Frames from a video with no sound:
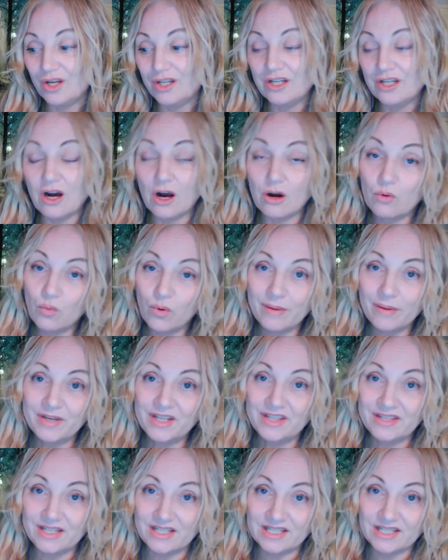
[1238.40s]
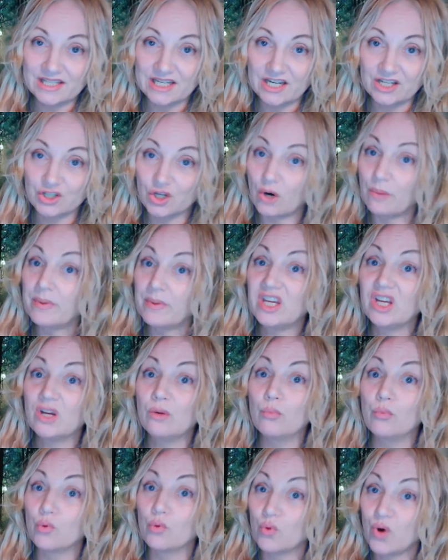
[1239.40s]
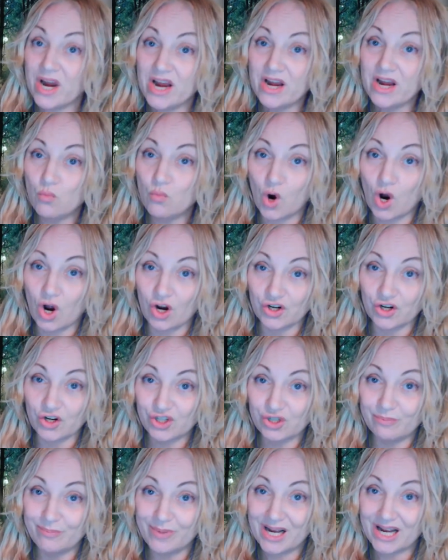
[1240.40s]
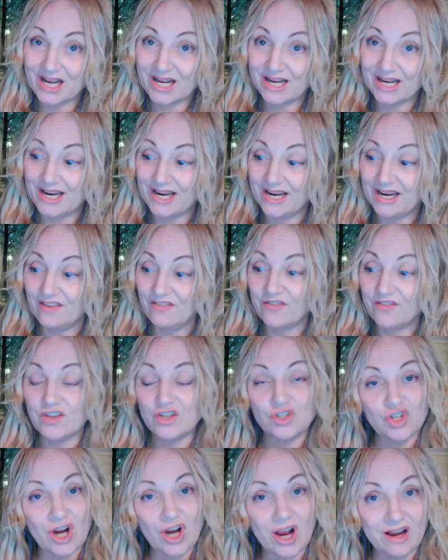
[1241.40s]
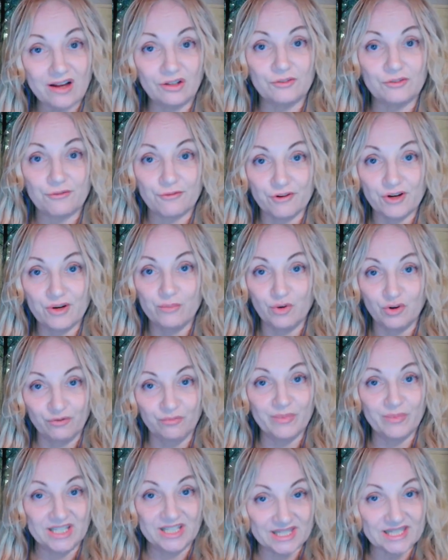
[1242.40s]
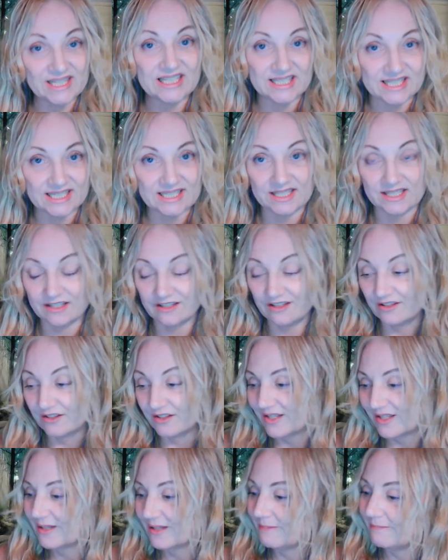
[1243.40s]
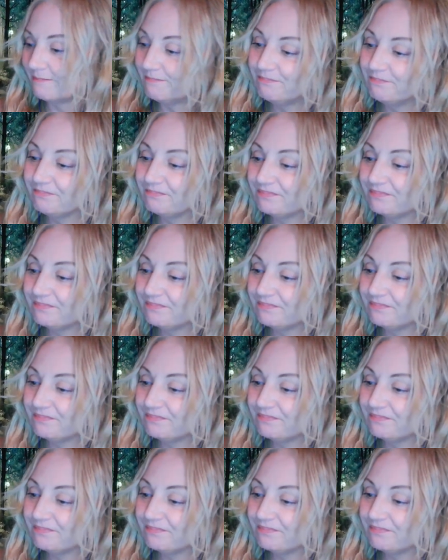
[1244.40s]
young women these days are being brainwashed by the child-free movement's existence.